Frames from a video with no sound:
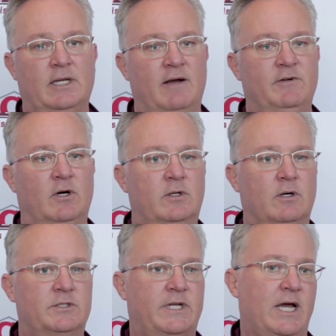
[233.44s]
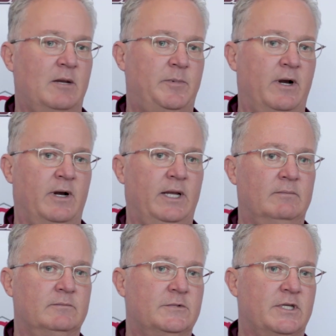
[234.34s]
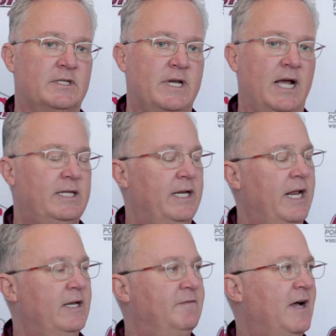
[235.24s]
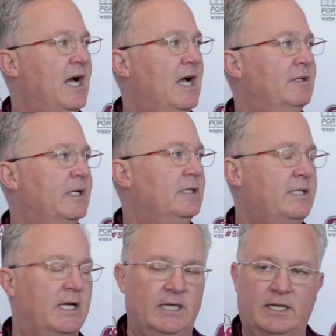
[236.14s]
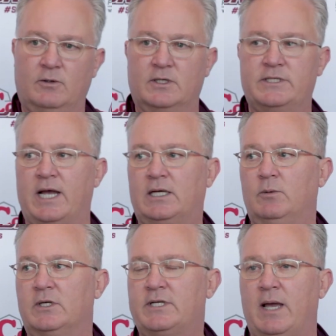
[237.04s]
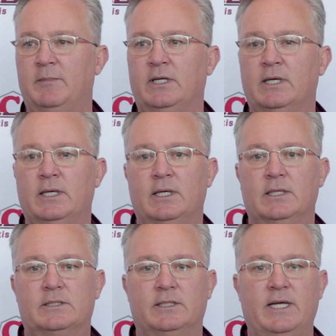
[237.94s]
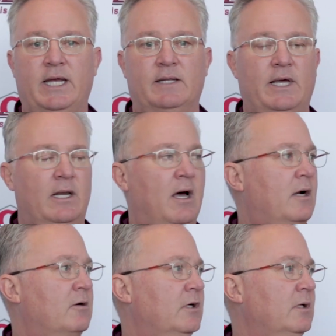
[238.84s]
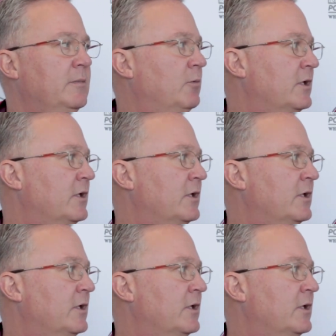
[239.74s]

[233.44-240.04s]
I've known Coach Calipari since 1985. I can tell you I know exactly what's happening today in that locker room and